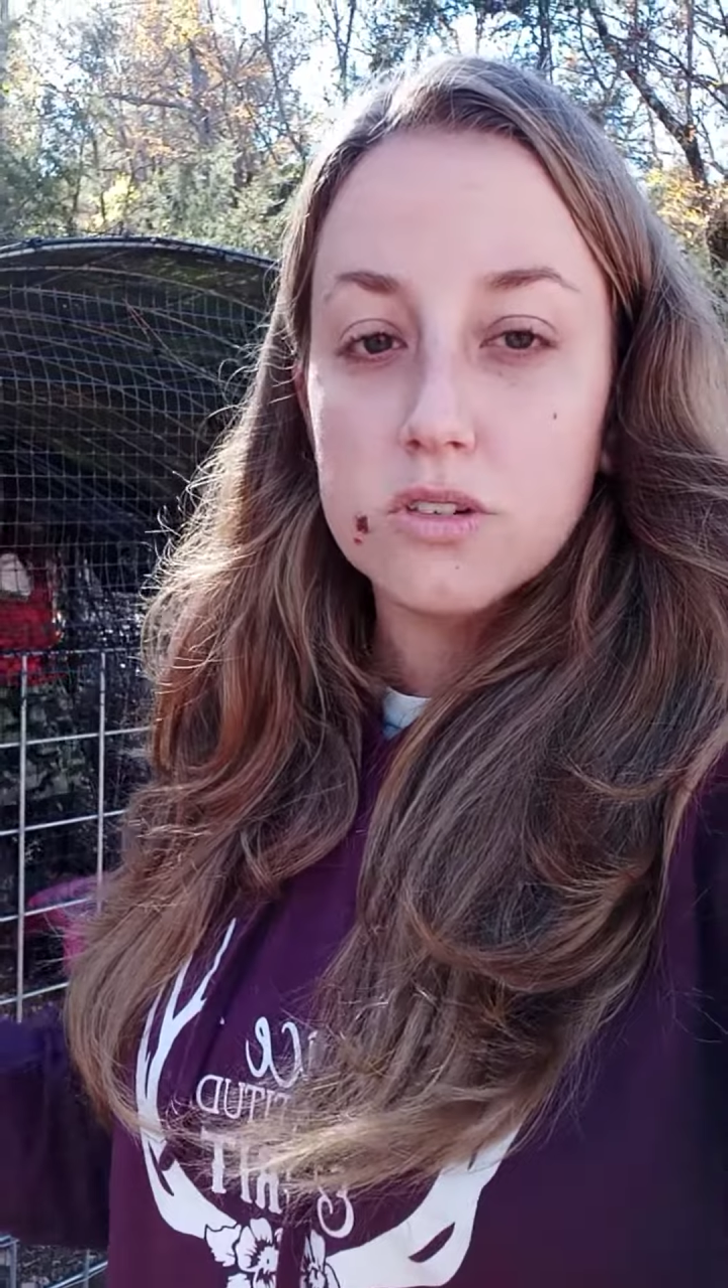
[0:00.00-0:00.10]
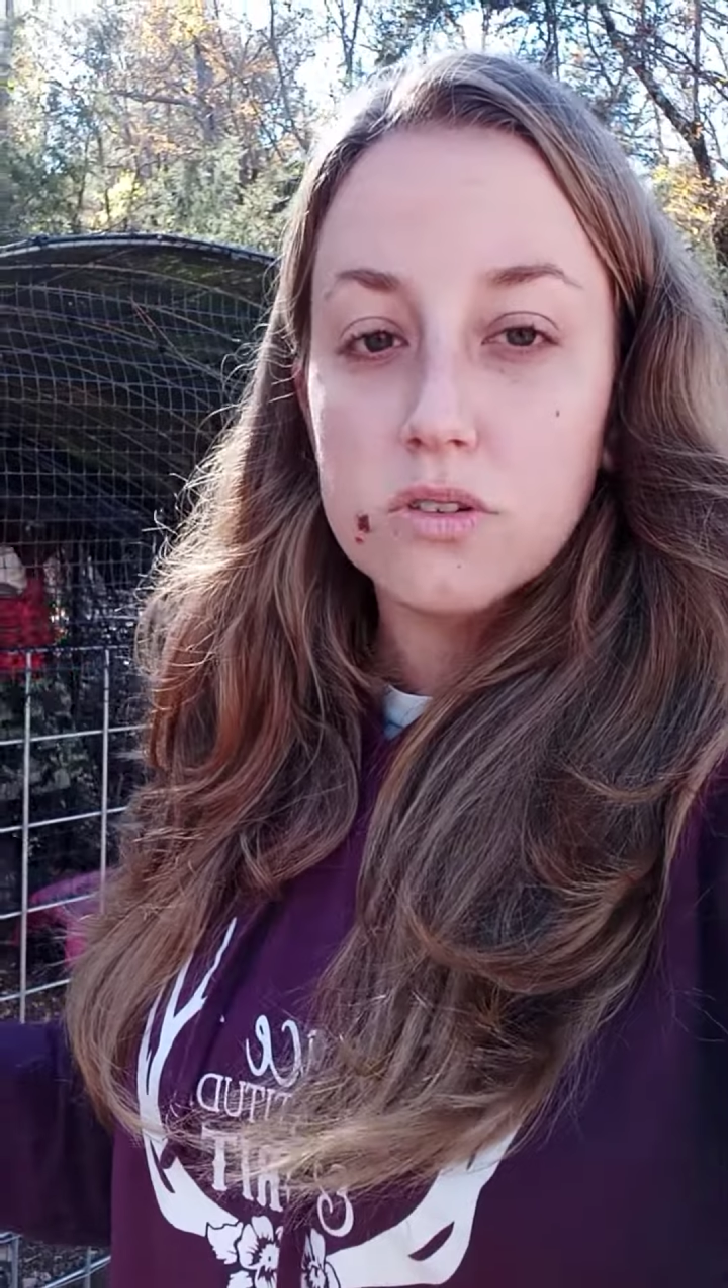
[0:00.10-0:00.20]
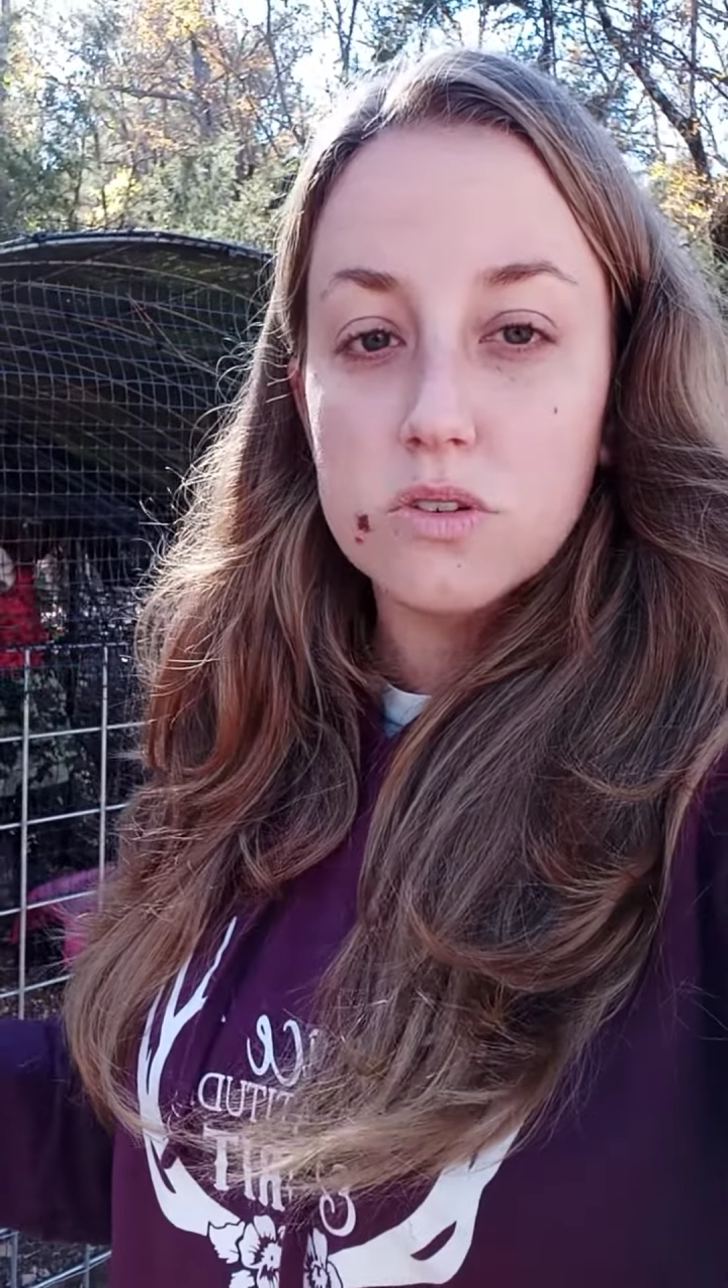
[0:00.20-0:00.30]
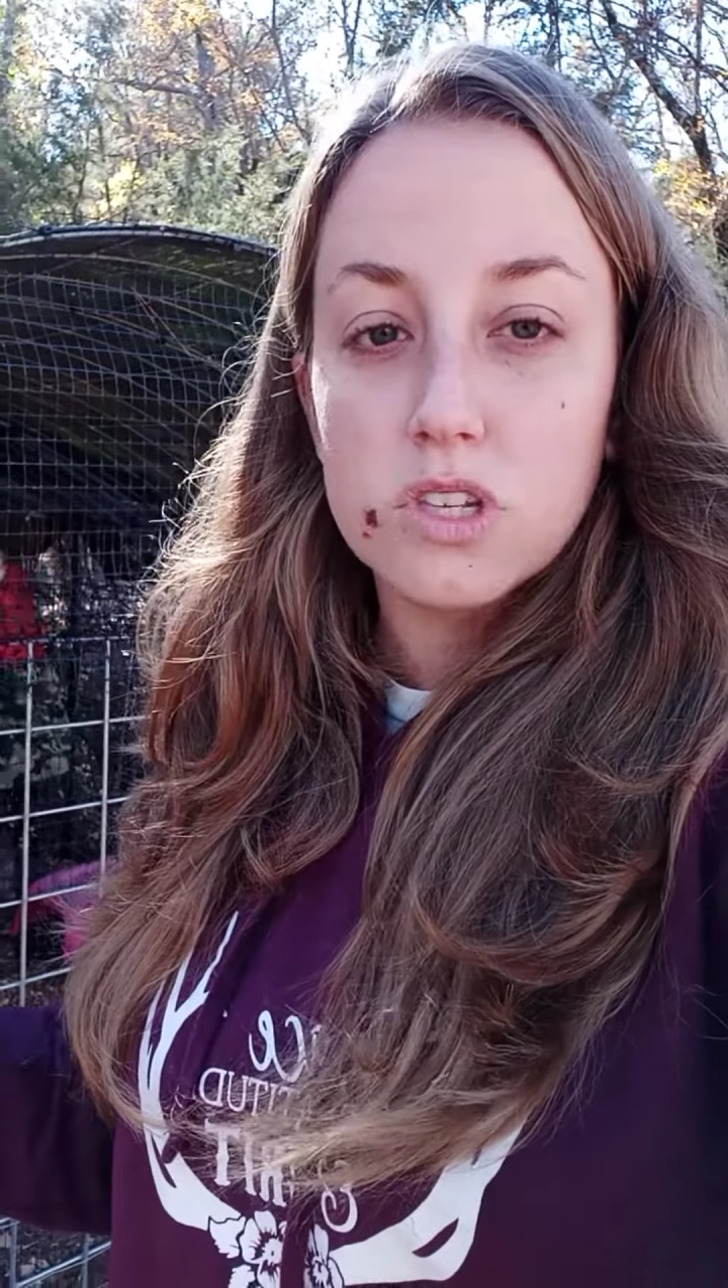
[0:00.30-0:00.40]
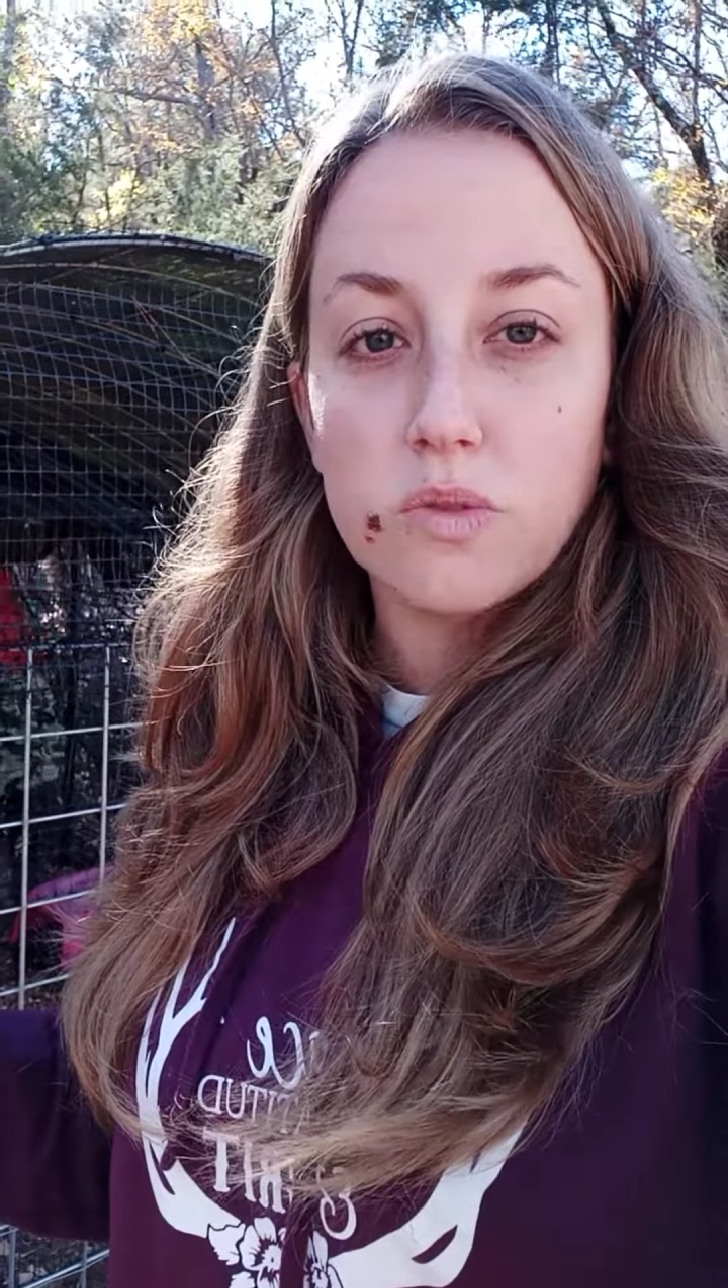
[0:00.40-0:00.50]

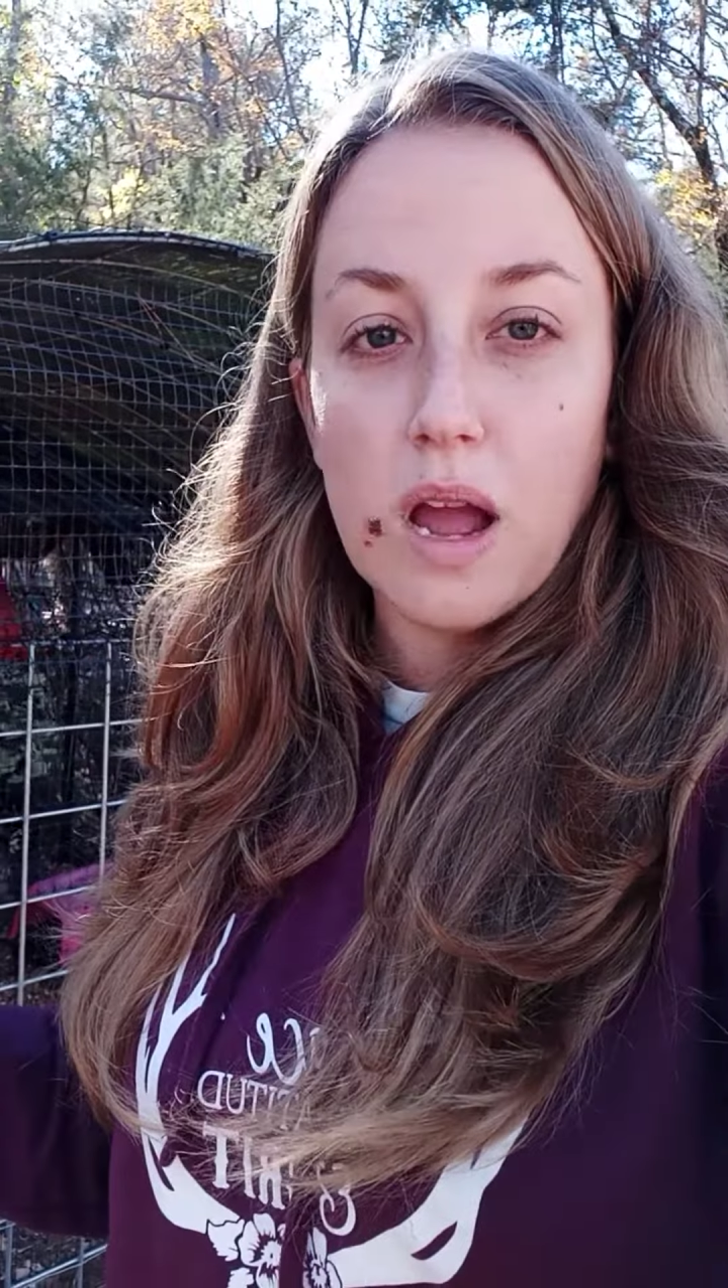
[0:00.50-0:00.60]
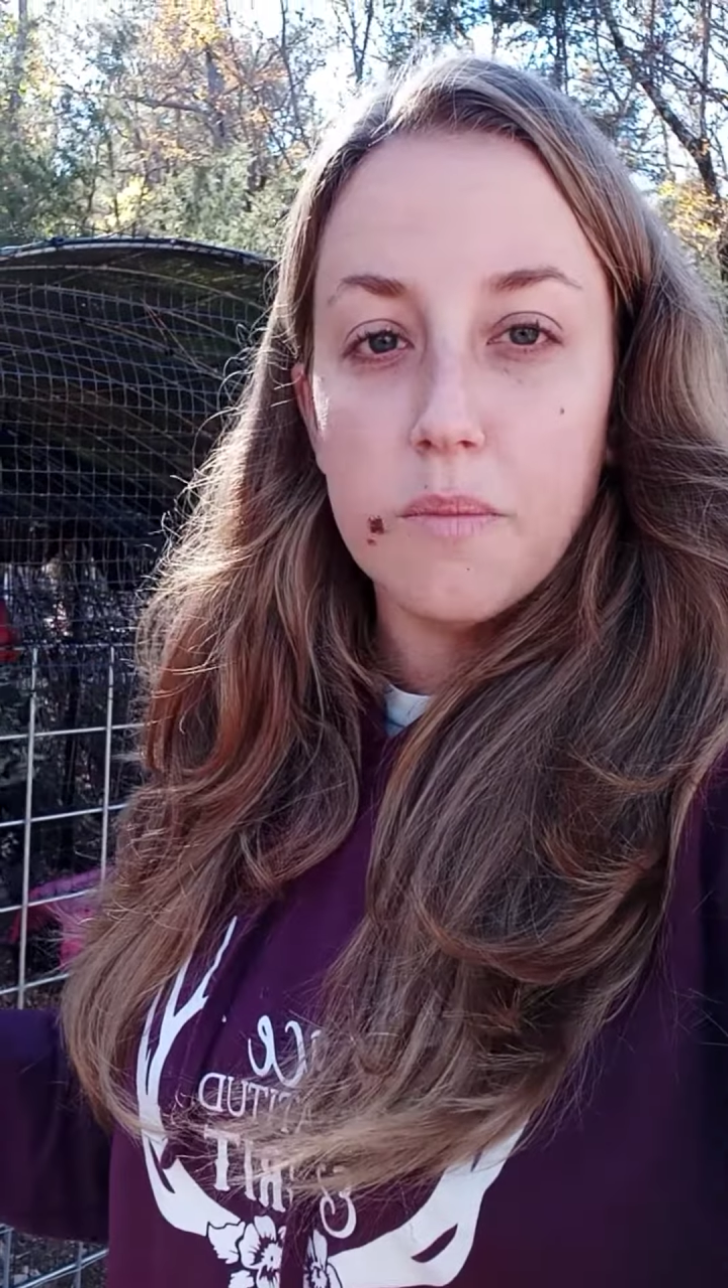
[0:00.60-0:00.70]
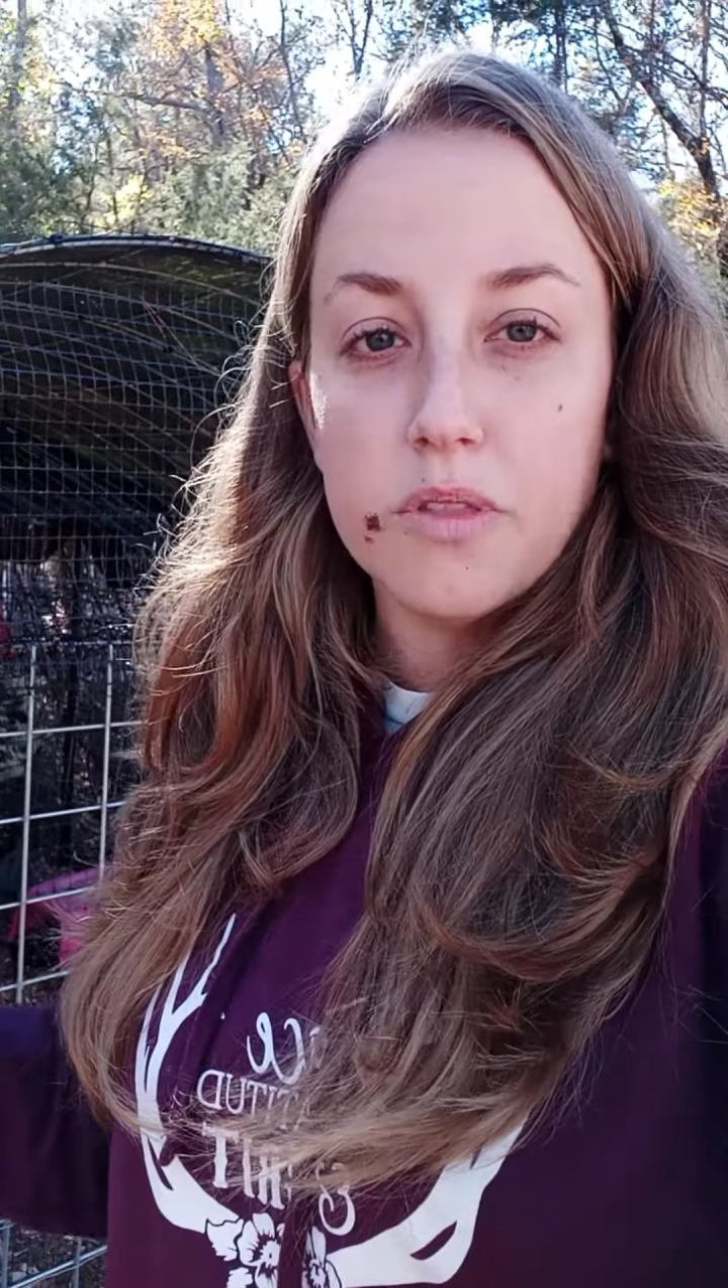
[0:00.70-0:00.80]
use their rab-